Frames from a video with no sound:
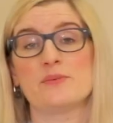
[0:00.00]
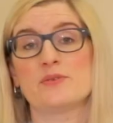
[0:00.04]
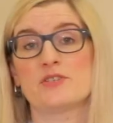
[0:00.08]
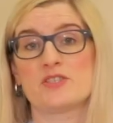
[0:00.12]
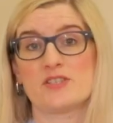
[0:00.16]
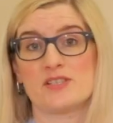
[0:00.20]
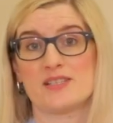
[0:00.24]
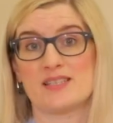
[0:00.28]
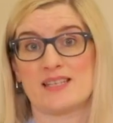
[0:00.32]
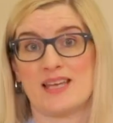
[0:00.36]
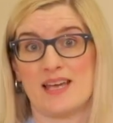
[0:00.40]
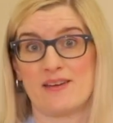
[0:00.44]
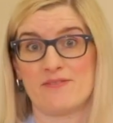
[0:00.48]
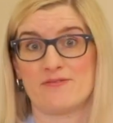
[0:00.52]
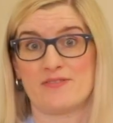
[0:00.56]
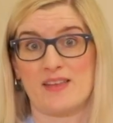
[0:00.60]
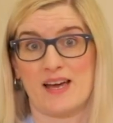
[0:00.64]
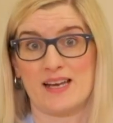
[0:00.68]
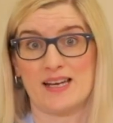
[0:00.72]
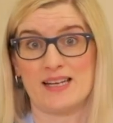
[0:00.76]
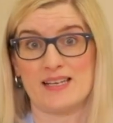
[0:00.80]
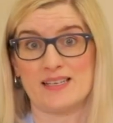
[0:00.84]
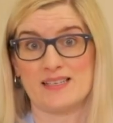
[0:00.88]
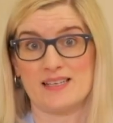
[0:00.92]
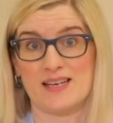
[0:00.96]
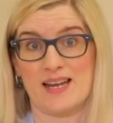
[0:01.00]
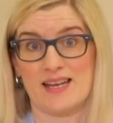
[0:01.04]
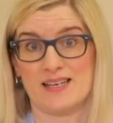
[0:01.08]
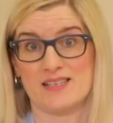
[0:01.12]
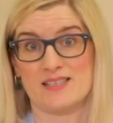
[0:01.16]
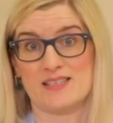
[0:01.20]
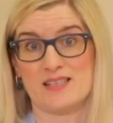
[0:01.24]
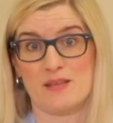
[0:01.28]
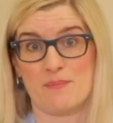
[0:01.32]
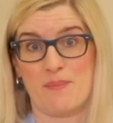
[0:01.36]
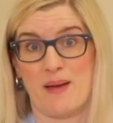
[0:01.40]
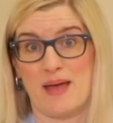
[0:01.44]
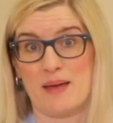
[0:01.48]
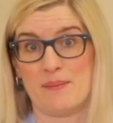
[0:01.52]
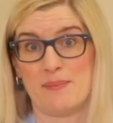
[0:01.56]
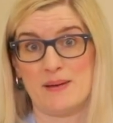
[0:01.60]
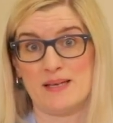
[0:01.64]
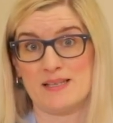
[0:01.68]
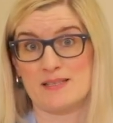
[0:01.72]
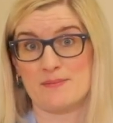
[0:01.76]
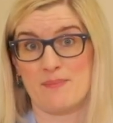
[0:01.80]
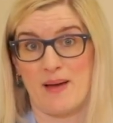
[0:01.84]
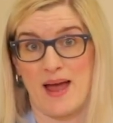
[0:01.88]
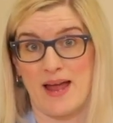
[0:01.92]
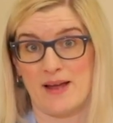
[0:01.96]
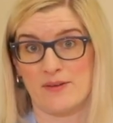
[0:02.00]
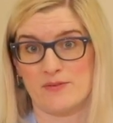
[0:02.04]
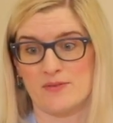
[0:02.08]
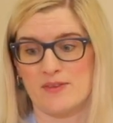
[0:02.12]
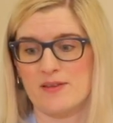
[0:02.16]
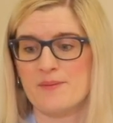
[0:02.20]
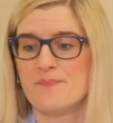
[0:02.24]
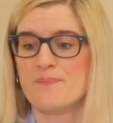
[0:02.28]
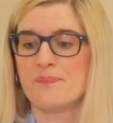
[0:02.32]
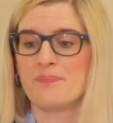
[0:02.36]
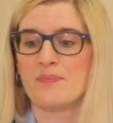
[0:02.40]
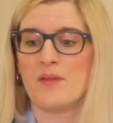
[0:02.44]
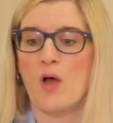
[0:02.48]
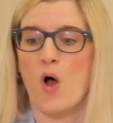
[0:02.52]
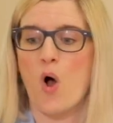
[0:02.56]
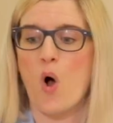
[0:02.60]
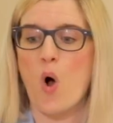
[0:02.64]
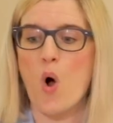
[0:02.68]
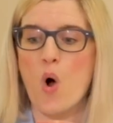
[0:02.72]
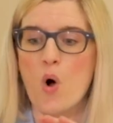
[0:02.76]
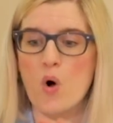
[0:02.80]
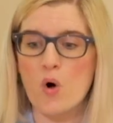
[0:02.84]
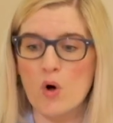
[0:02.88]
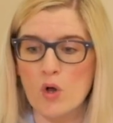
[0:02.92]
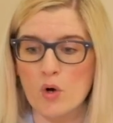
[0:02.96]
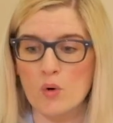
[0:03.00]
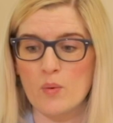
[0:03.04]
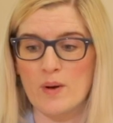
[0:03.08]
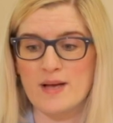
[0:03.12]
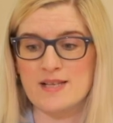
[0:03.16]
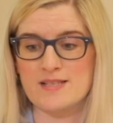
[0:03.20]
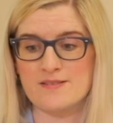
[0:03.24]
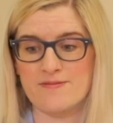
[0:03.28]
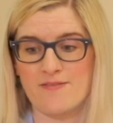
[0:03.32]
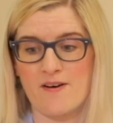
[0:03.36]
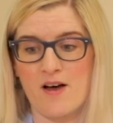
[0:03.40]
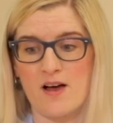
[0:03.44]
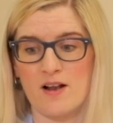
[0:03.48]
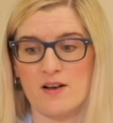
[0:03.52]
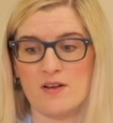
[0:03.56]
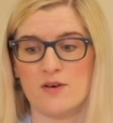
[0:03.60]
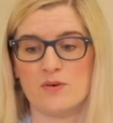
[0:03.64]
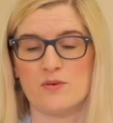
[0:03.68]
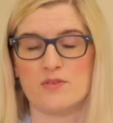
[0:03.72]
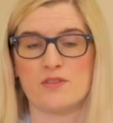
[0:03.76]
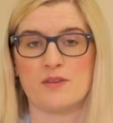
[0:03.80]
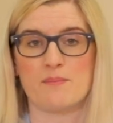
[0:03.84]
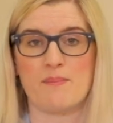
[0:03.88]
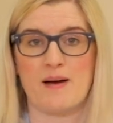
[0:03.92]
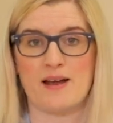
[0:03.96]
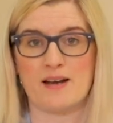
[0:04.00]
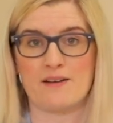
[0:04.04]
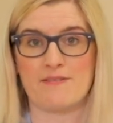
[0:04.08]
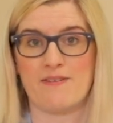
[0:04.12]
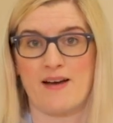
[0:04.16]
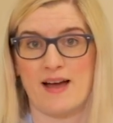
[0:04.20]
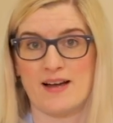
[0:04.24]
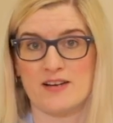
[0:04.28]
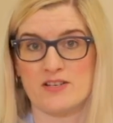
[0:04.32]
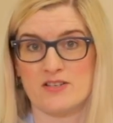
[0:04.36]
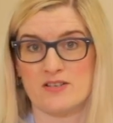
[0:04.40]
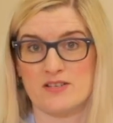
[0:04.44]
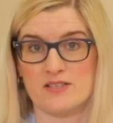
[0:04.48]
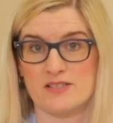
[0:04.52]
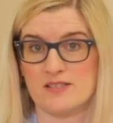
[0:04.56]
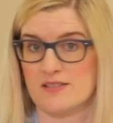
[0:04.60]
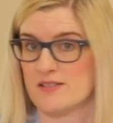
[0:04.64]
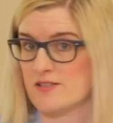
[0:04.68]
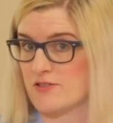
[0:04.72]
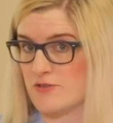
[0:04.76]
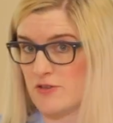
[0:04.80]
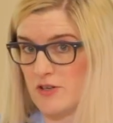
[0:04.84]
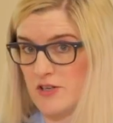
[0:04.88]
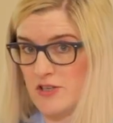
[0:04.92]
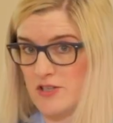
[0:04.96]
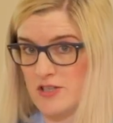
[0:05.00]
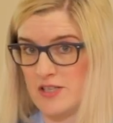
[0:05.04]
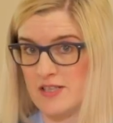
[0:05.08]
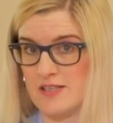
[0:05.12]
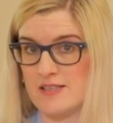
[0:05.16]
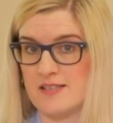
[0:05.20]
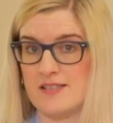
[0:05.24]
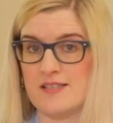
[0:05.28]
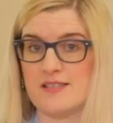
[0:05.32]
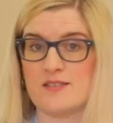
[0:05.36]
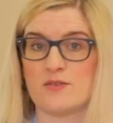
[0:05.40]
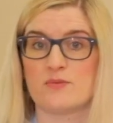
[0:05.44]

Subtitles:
you would just give that into the baby's mouth. Always follow the manufacturer's instructions,